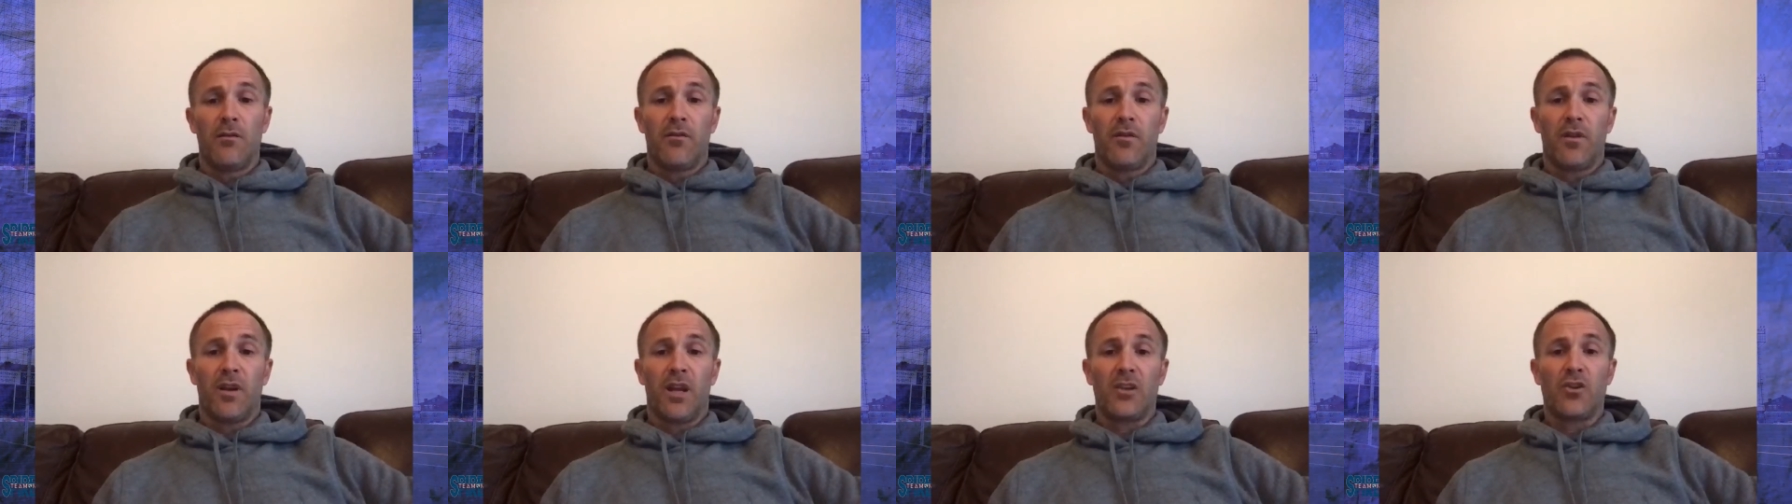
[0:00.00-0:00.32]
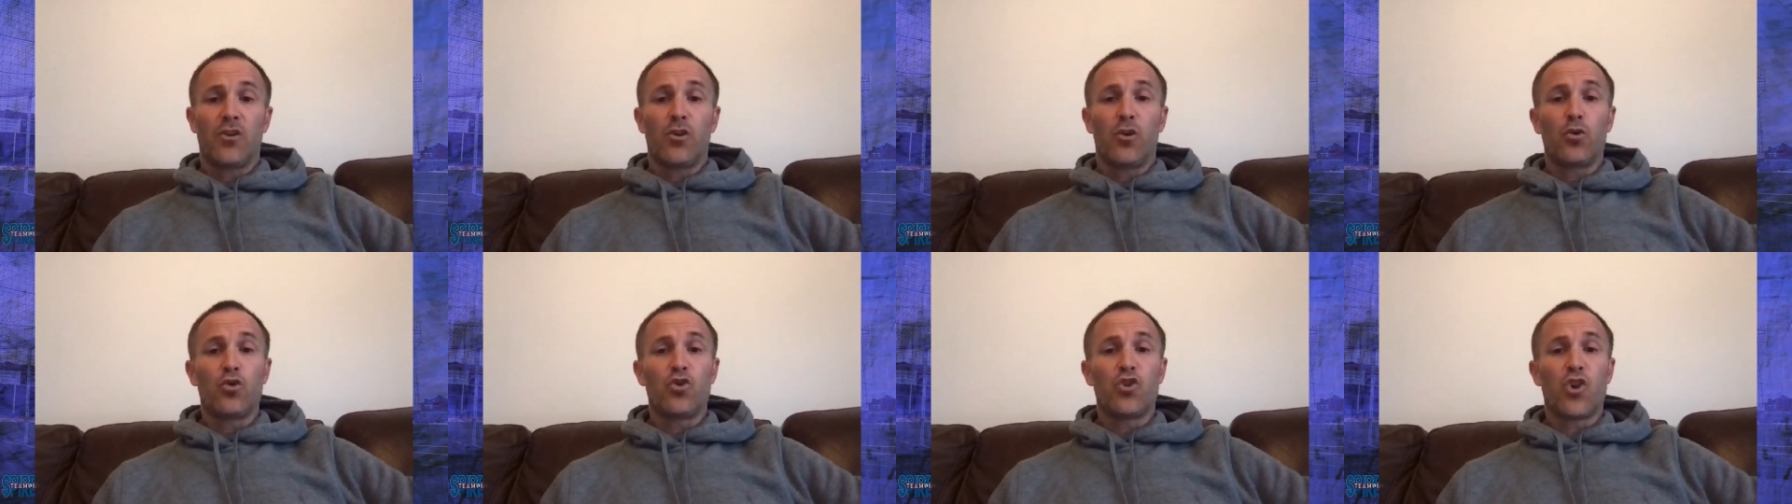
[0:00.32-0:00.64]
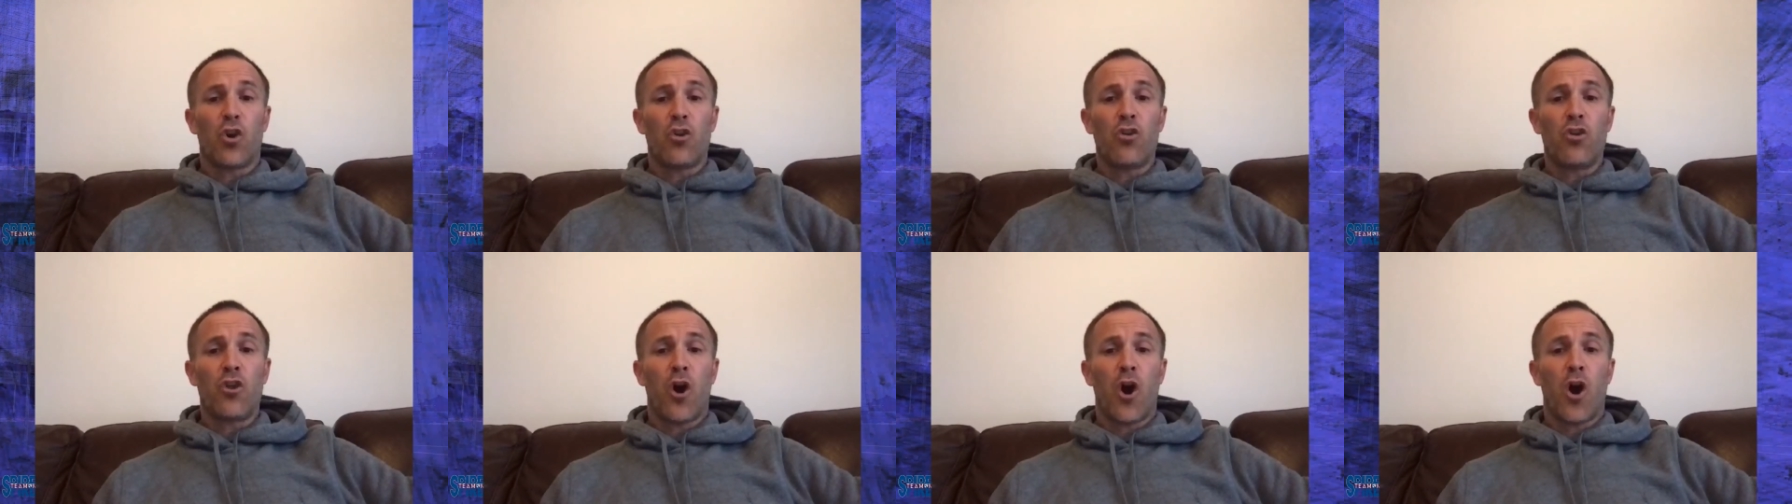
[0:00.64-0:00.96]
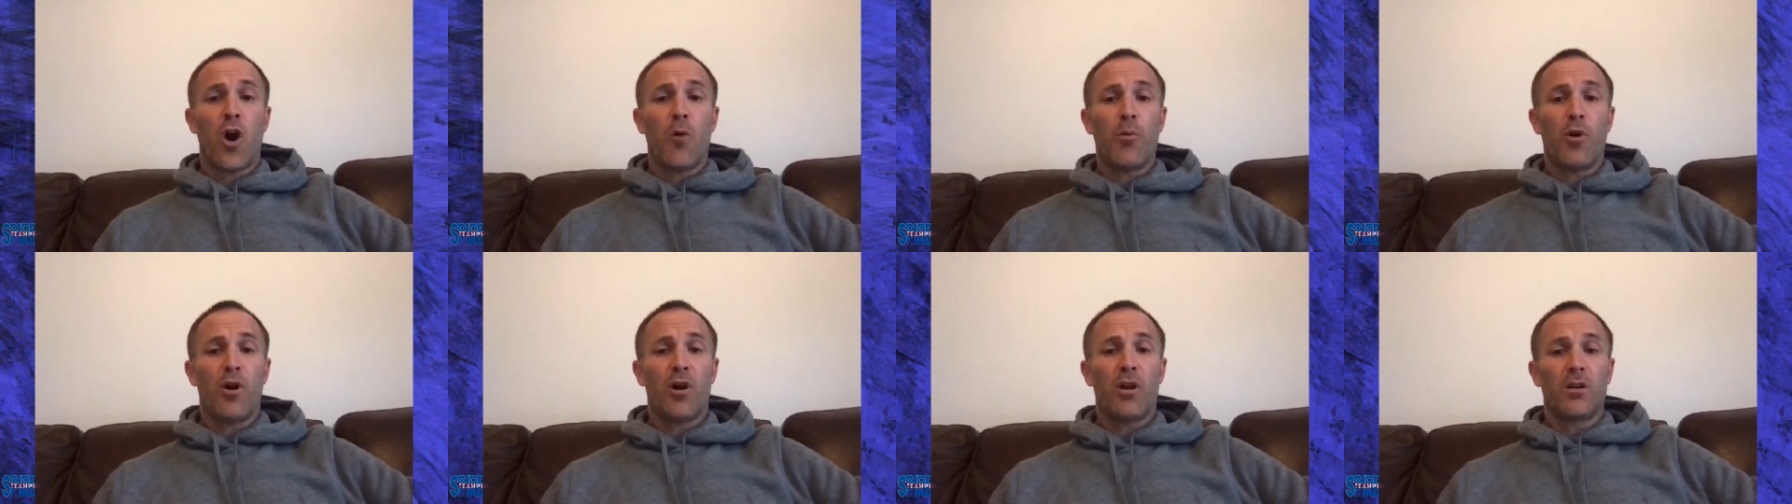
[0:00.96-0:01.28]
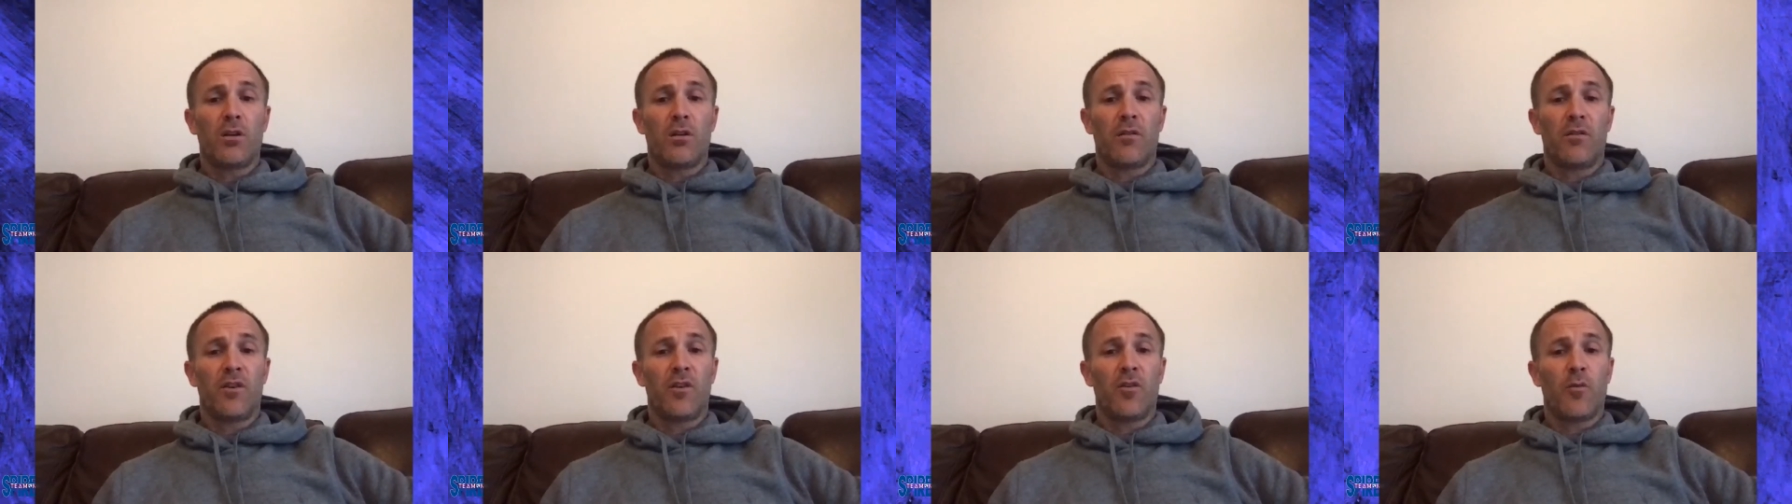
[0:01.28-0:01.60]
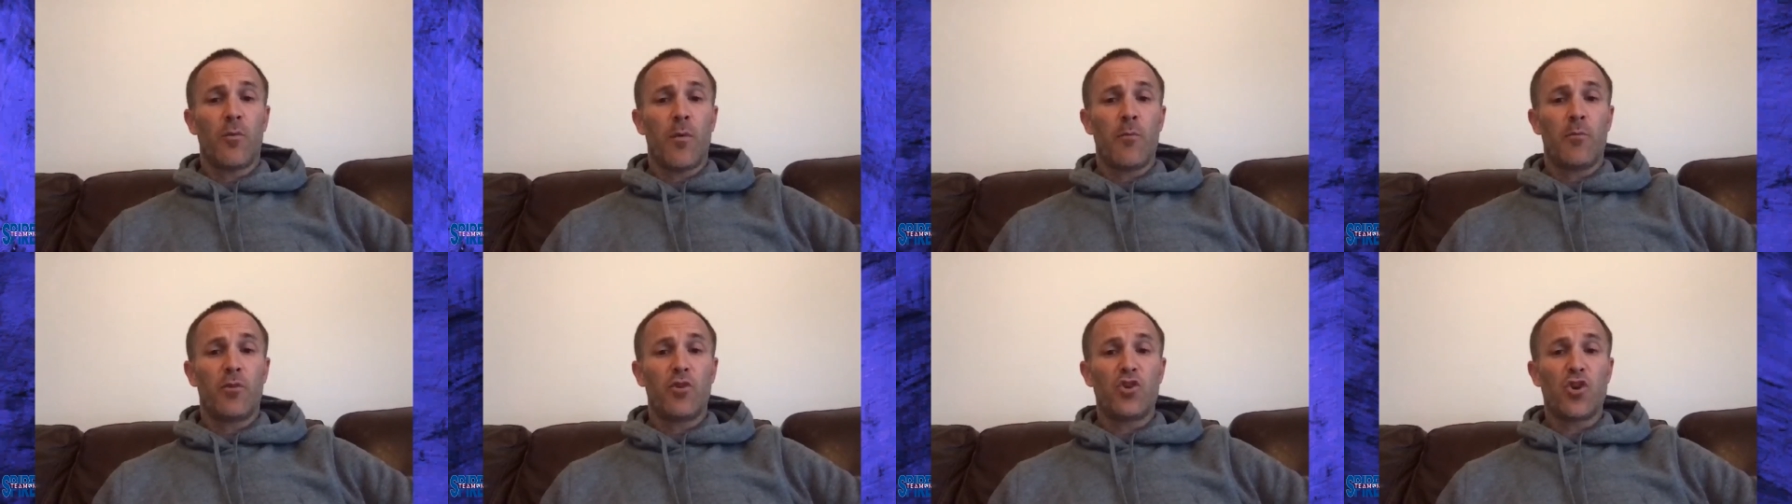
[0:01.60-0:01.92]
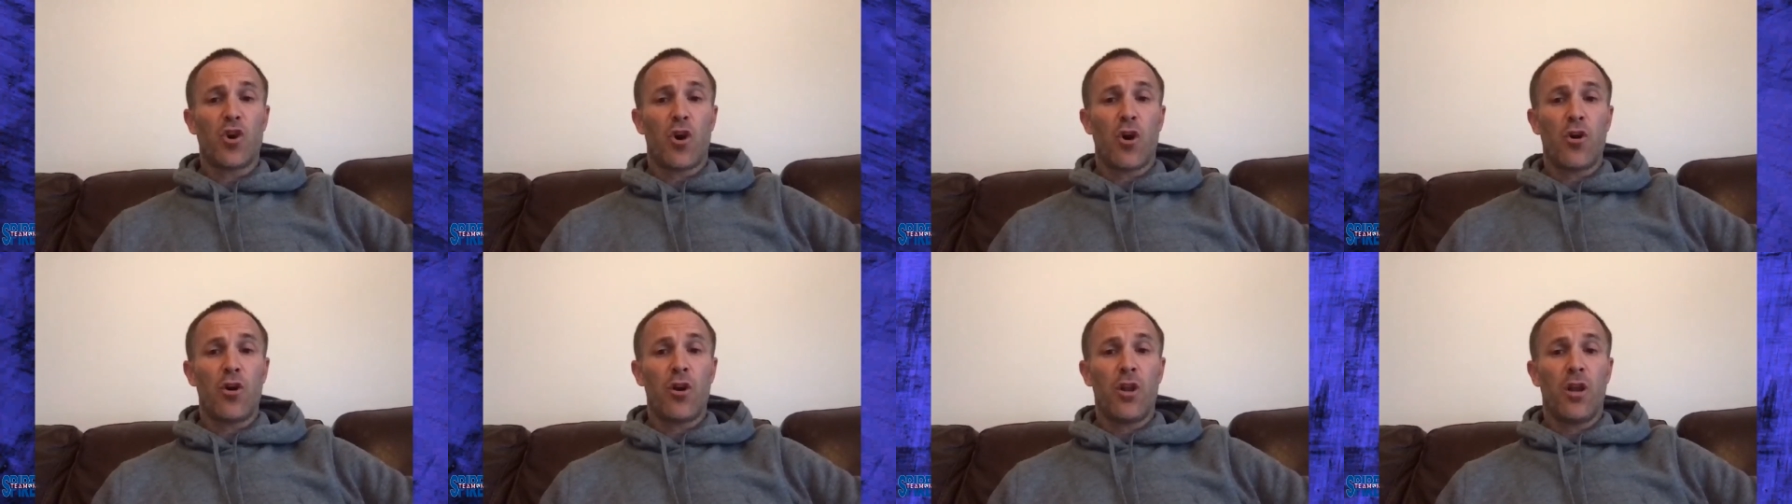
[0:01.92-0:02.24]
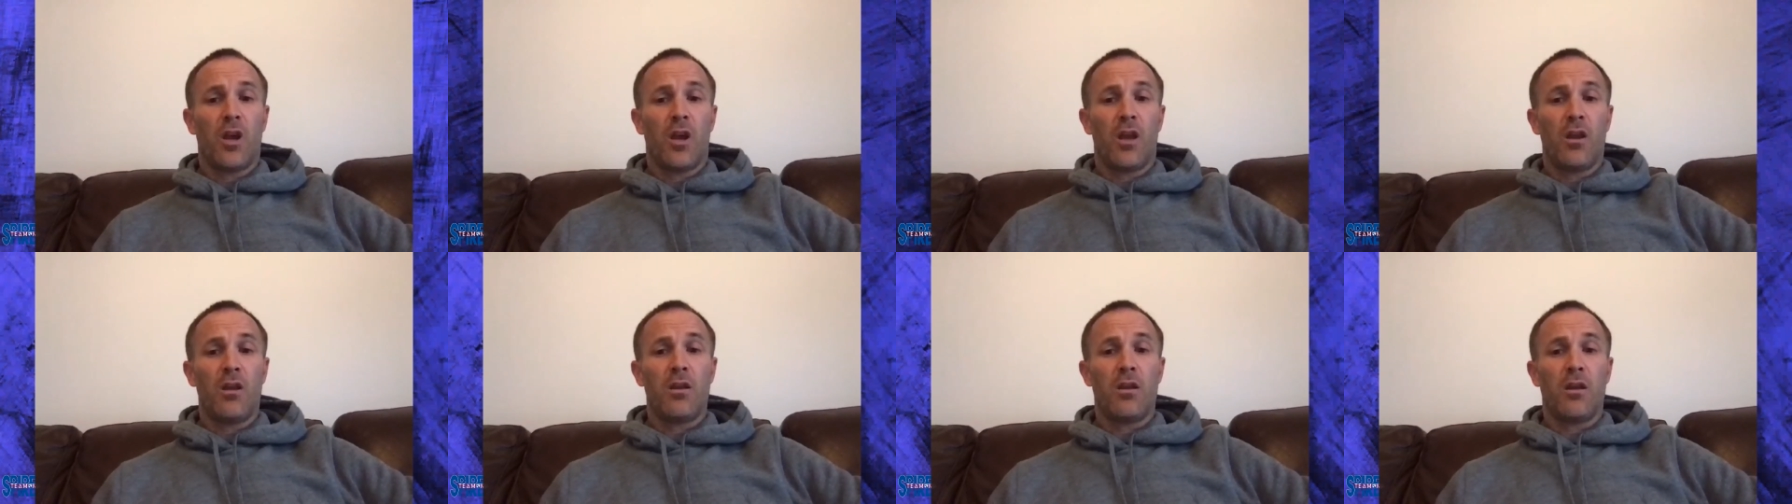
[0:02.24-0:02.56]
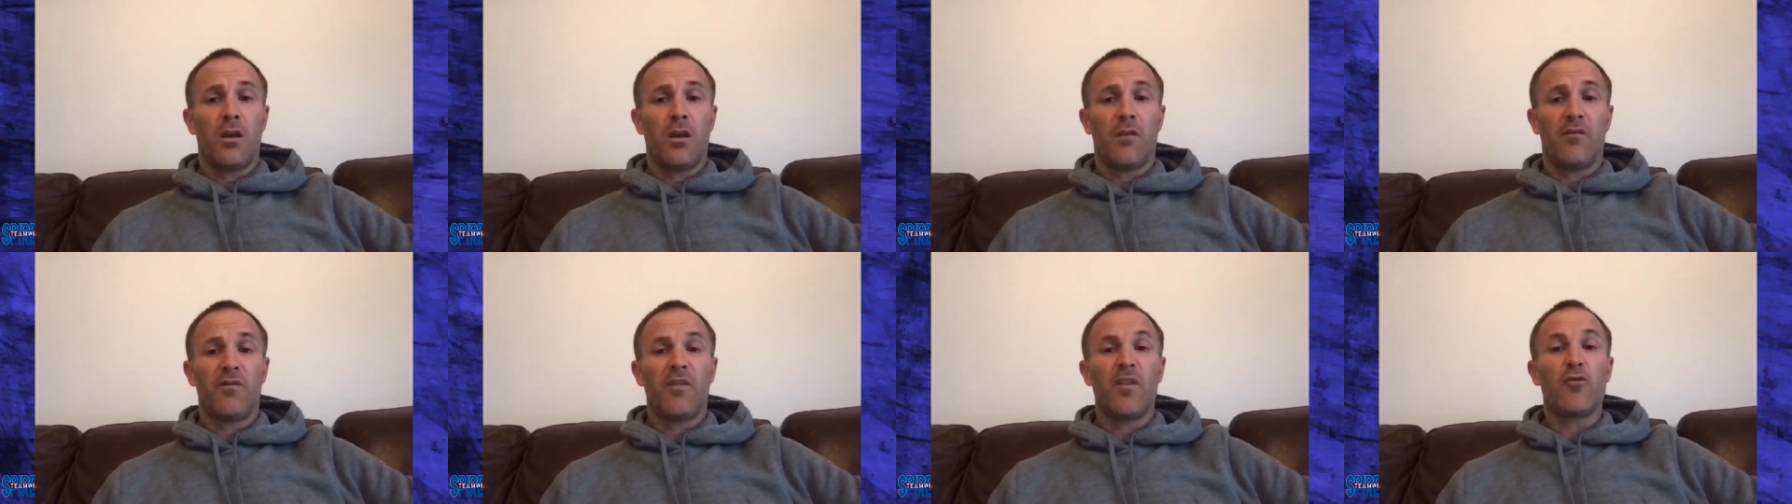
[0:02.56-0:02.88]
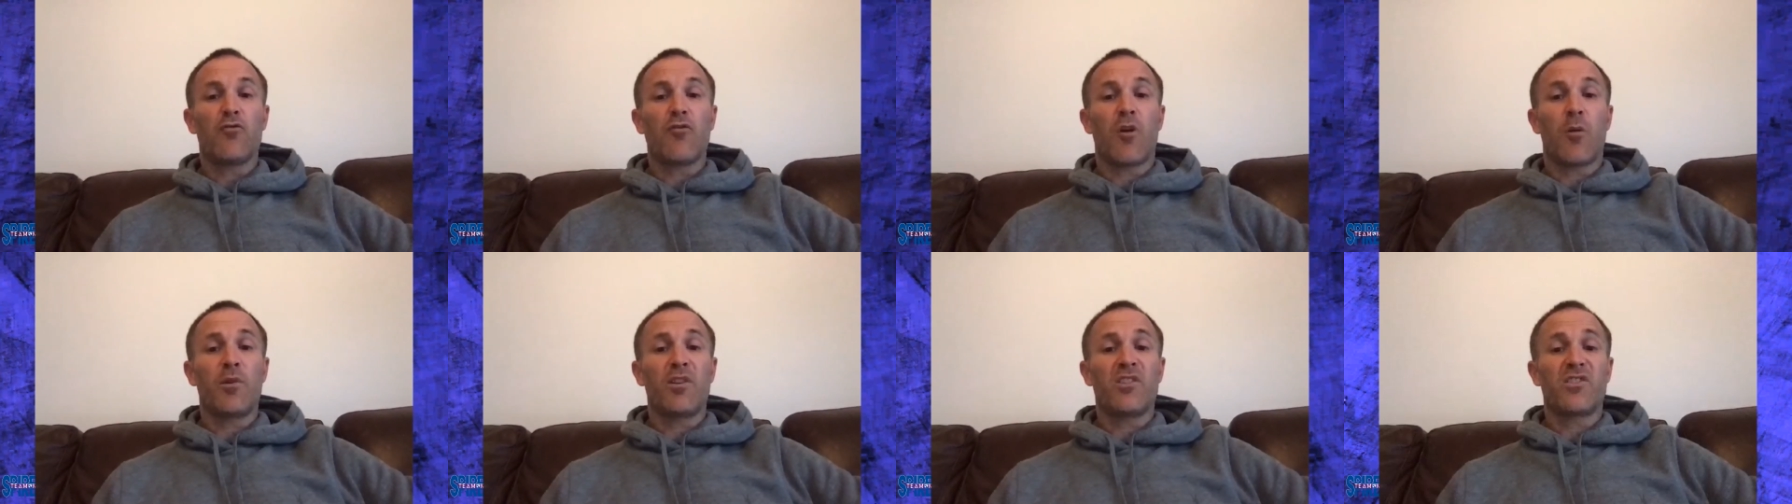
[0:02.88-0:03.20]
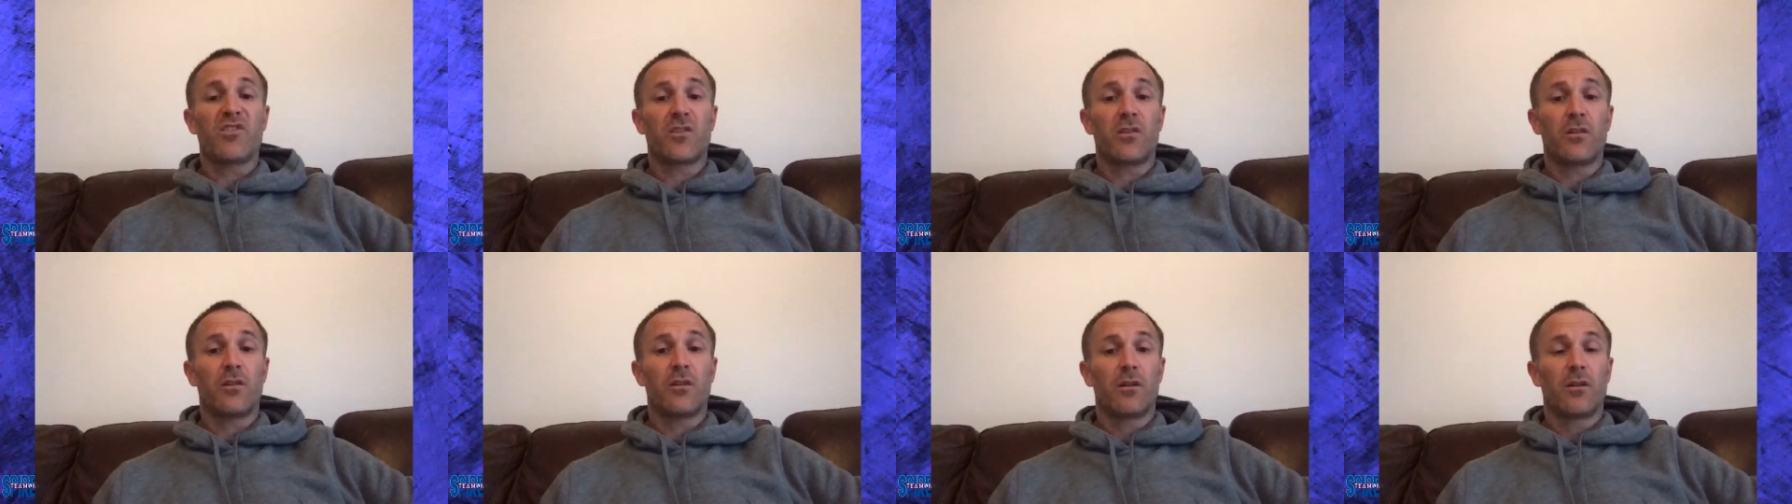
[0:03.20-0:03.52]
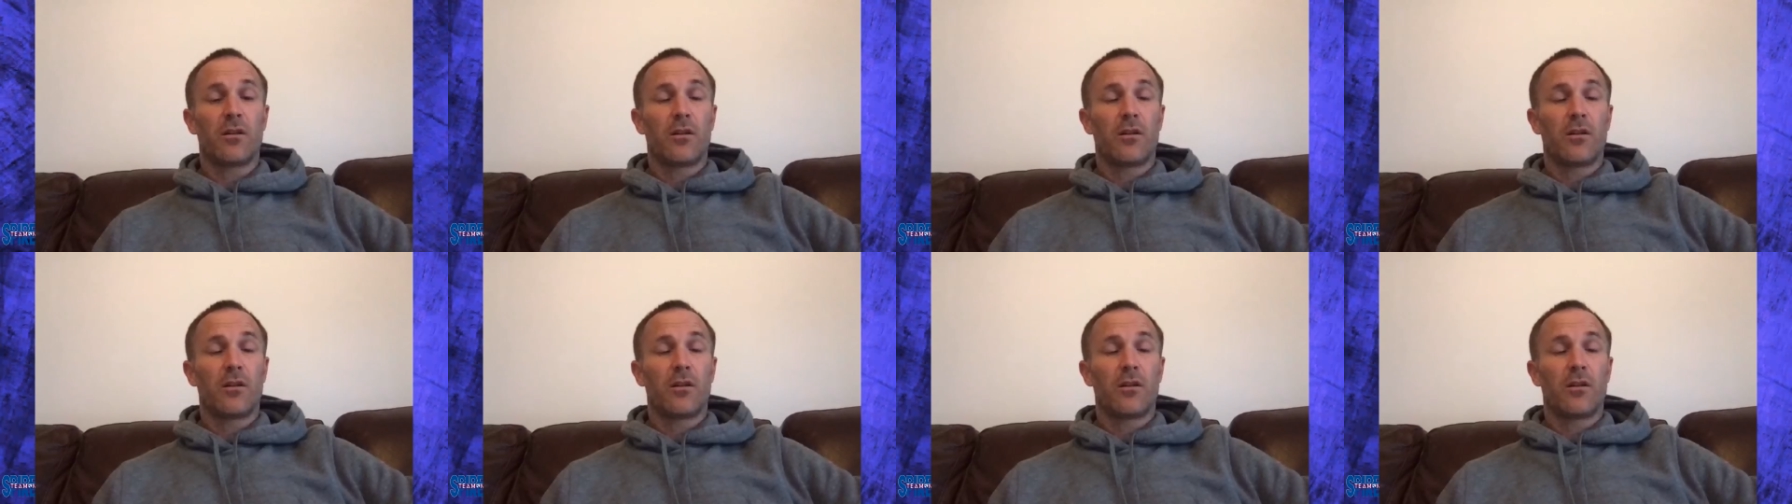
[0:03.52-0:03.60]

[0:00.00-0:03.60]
a lad called John Narbert, if you can remember John, and Phil Robinson.